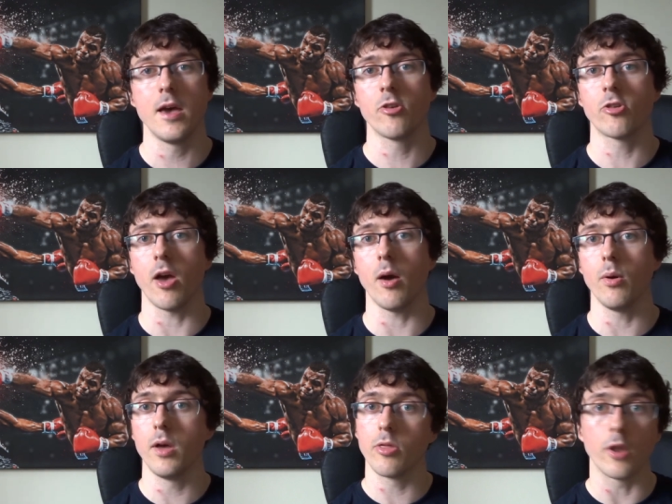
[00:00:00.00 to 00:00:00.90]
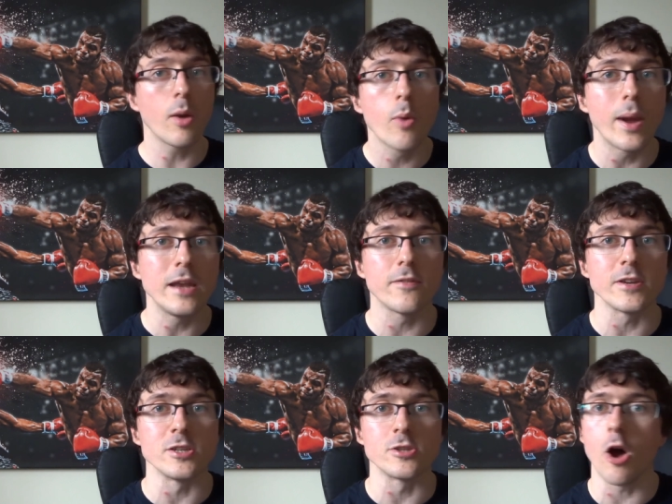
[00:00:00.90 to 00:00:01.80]
So the lower weight
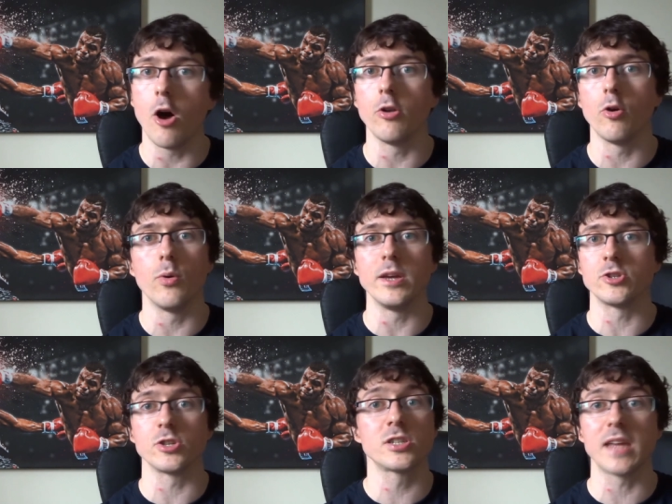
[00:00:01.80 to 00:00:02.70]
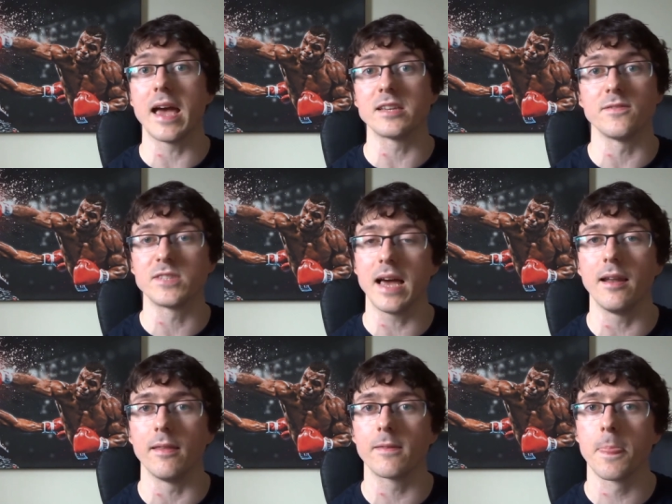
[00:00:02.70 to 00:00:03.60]
divisions aren't always just scarce of
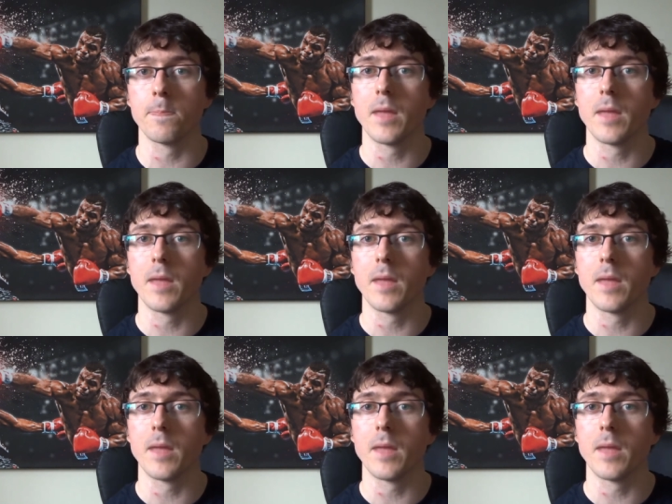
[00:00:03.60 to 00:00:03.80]
talent,